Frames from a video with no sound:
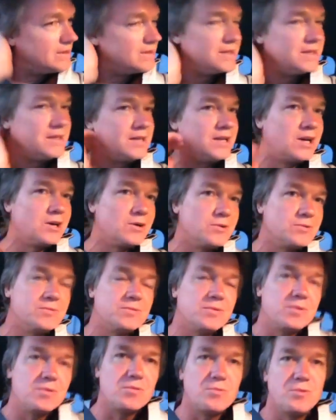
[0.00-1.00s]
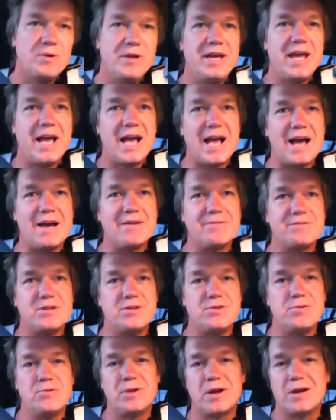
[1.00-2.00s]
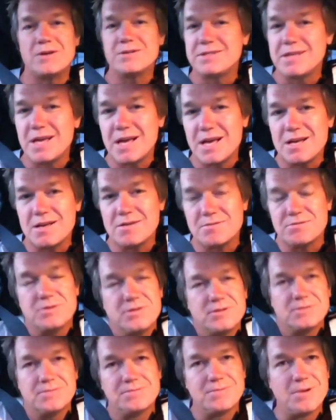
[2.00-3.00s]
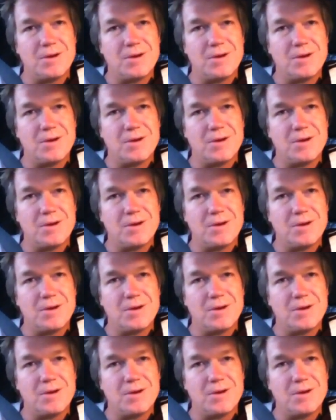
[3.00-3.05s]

you know, we have to do it ourselves,